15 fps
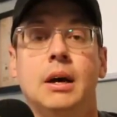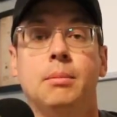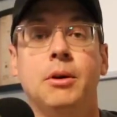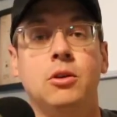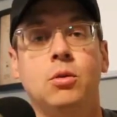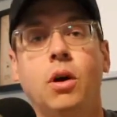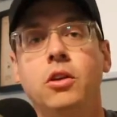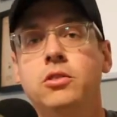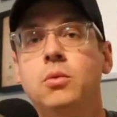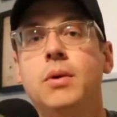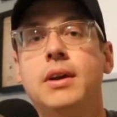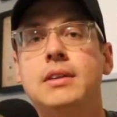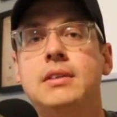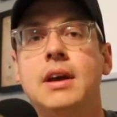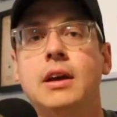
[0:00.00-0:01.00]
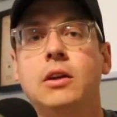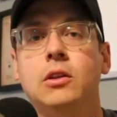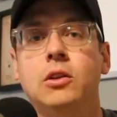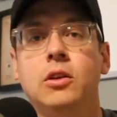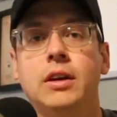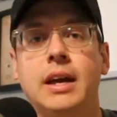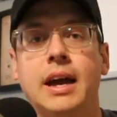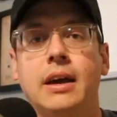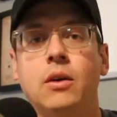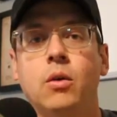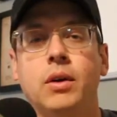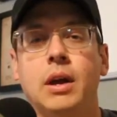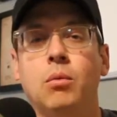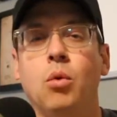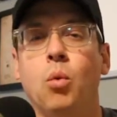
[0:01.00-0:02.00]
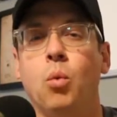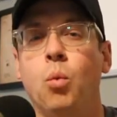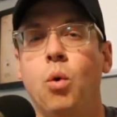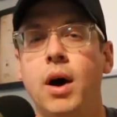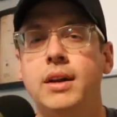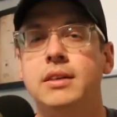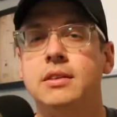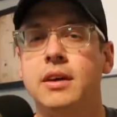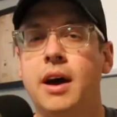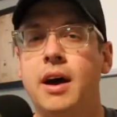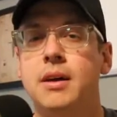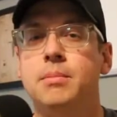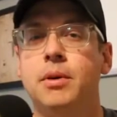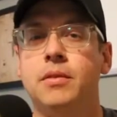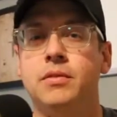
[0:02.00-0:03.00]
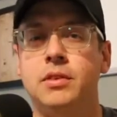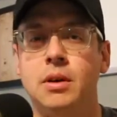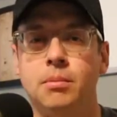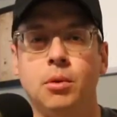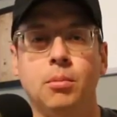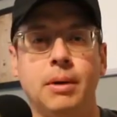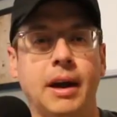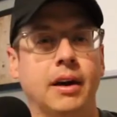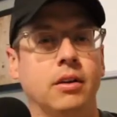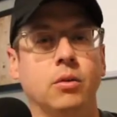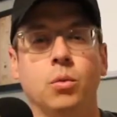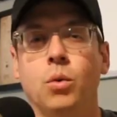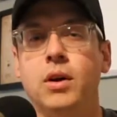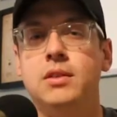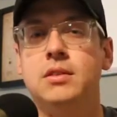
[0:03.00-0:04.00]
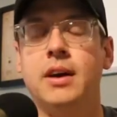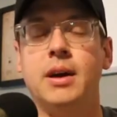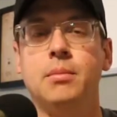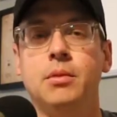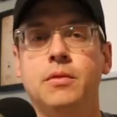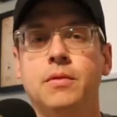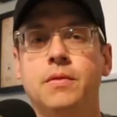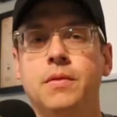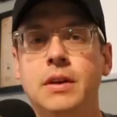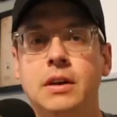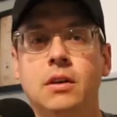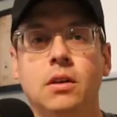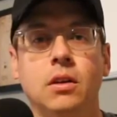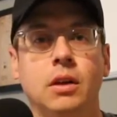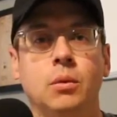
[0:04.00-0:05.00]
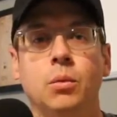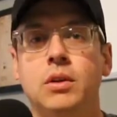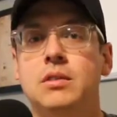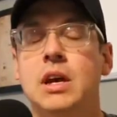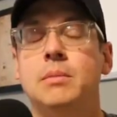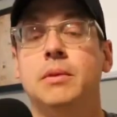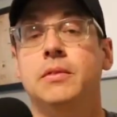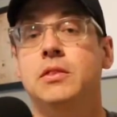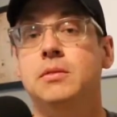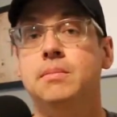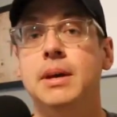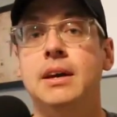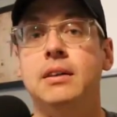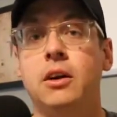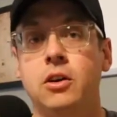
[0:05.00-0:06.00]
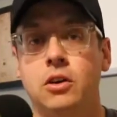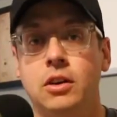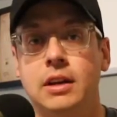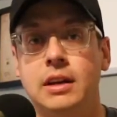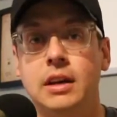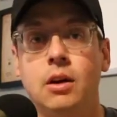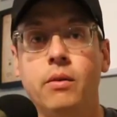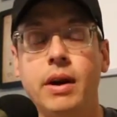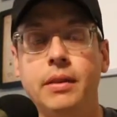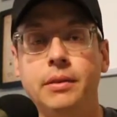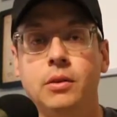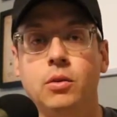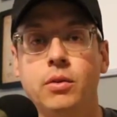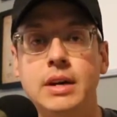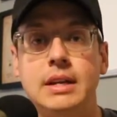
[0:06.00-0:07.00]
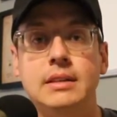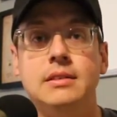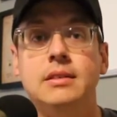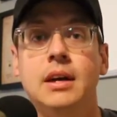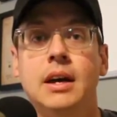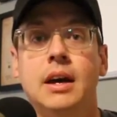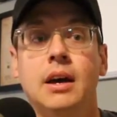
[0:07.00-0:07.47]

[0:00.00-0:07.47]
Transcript: But you also want to take a look at okay, well, what type of dimple pattern, what type of feel, and what type of spin are you going to get around the greens?